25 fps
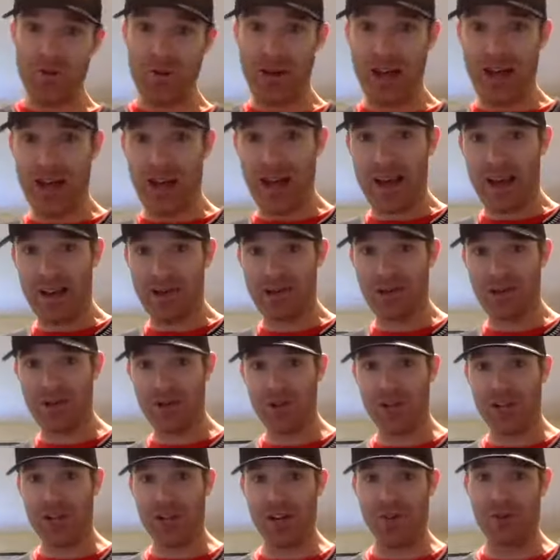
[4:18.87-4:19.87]
I'm
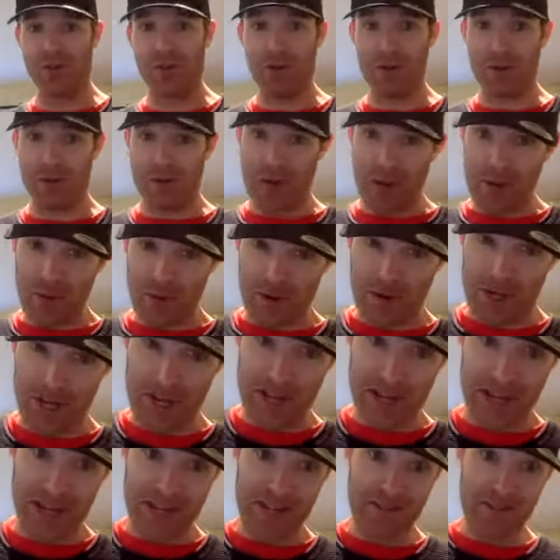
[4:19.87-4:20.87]
sure you can agree with that one,
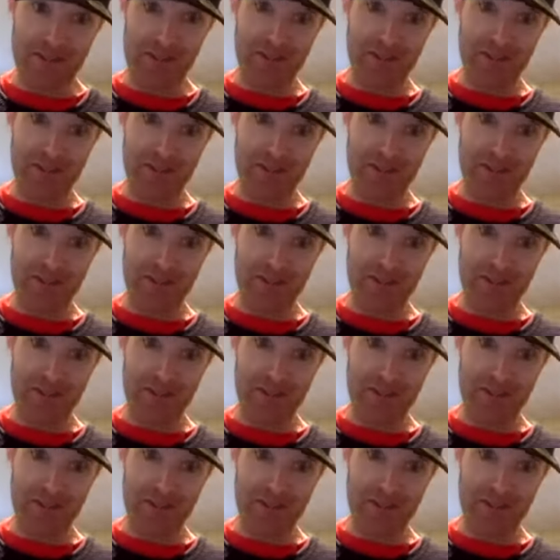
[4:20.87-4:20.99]
guys. If you